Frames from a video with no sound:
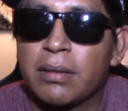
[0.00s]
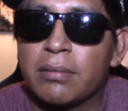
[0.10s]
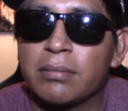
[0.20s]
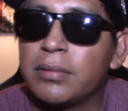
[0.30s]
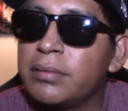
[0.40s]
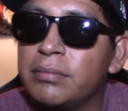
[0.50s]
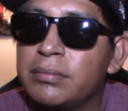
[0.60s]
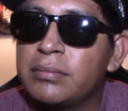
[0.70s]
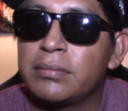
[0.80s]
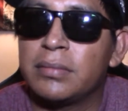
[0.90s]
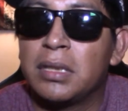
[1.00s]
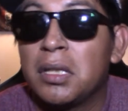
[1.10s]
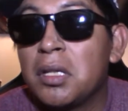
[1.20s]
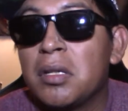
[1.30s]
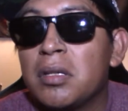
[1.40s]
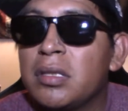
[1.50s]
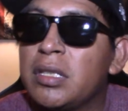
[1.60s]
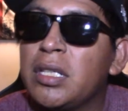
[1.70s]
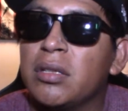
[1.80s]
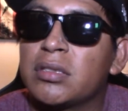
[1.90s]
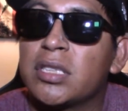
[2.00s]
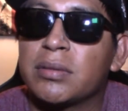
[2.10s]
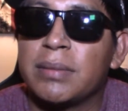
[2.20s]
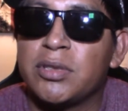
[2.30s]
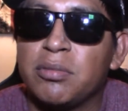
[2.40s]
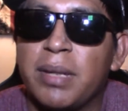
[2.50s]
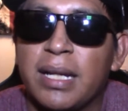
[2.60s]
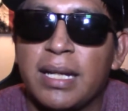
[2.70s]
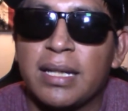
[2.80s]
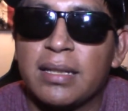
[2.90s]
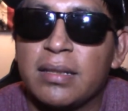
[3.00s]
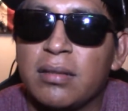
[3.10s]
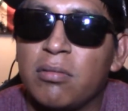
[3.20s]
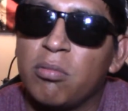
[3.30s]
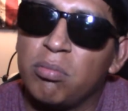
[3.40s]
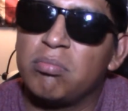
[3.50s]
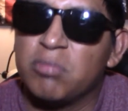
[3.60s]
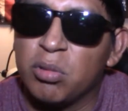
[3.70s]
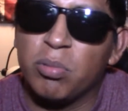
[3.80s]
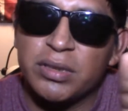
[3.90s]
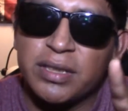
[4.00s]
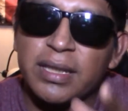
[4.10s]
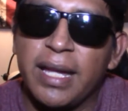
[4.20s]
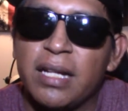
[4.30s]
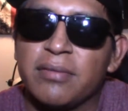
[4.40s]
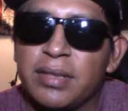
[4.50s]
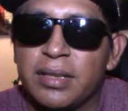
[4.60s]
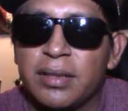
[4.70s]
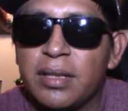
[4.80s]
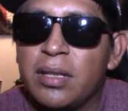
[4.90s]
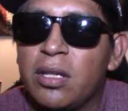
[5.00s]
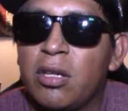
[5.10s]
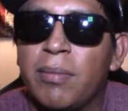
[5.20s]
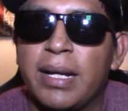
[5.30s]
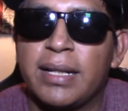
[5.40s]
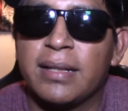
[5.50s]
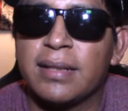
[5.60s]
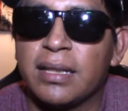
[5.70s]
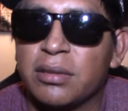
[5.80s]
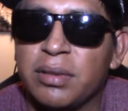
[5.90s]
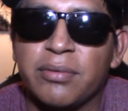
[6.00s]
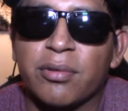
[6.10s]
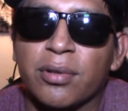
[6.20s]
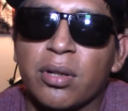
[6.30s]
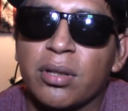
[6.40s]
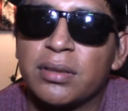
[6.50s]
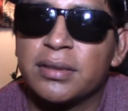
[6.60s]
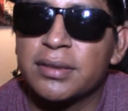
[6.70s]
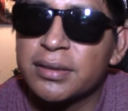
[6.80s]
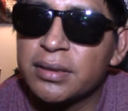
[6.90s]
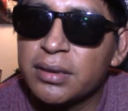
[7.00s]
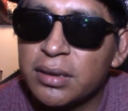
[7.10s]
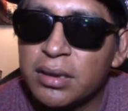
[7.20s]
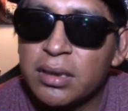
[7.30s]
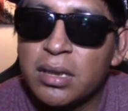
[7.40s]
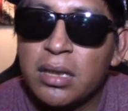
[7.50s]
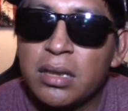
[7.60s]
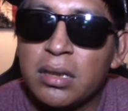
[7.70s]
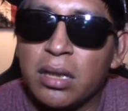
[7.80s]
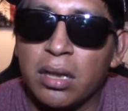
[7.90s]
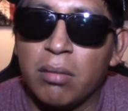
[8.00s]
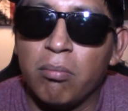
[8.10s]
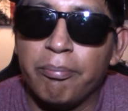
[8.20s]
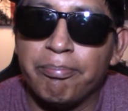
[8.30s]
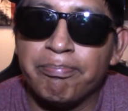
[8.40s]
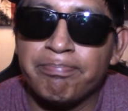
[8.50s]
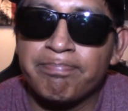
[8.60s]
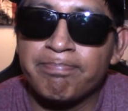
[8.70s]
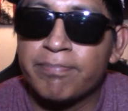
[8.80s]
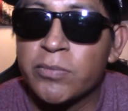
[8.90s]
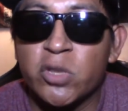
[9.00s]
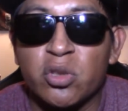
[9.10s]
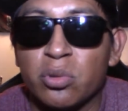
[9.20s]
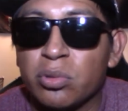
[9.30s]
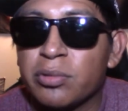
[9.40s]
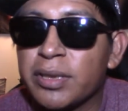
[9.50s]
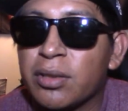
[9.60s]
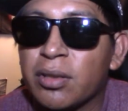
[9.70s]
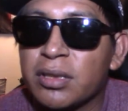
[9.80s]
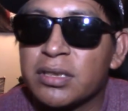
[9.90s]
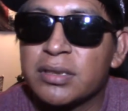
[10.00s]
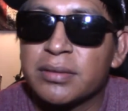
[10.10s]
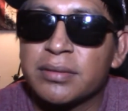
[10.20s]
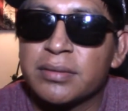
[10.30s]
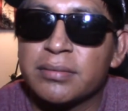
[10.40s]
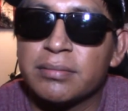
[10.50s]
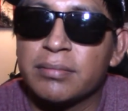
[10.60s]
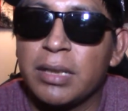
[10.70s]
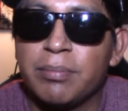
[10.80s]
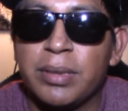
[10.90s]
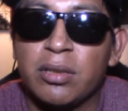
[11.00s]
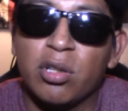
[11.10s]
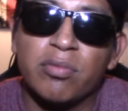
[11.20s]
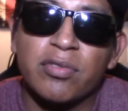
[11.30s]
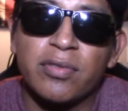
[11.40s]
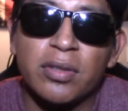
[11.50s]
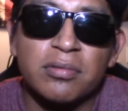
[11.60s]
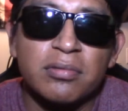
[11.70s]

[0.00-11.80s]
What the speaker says: well, sometimes you might get, well, once you get the hang of it, you might get like 3-4 carts. 2-3 carts might be overflow,